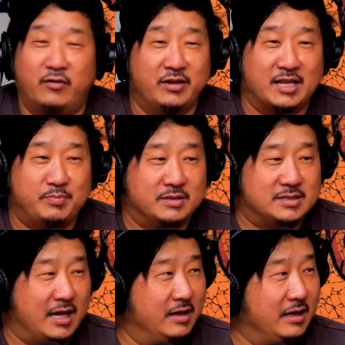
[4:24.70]
I've heard that been
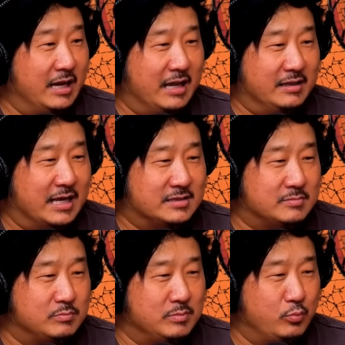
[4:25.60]
said, and
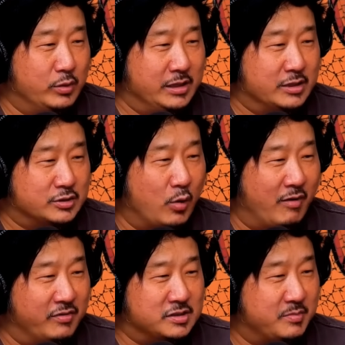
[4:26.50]
that's really, there's no
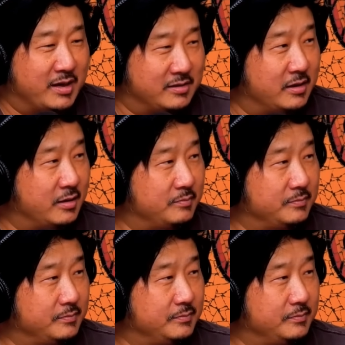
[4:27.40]
evidence to back that up.